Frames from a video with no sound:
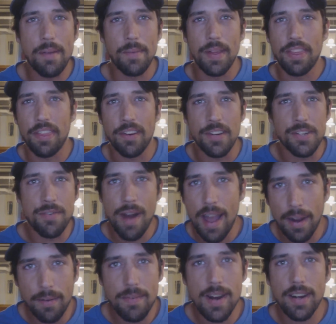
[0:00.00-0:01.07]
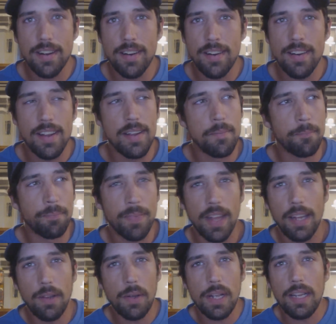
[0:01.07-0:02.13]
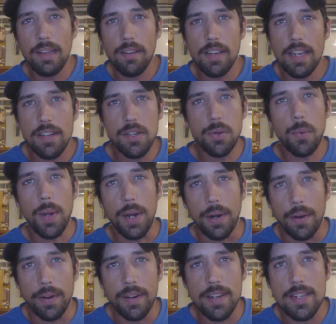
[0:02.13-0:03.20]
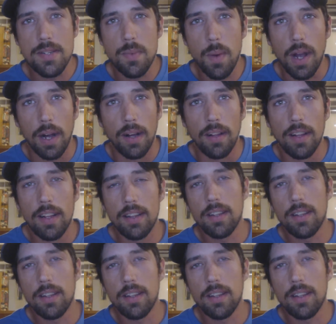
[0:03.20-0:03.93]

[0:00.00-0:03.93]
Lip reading: With their track record, look at Twitter as well.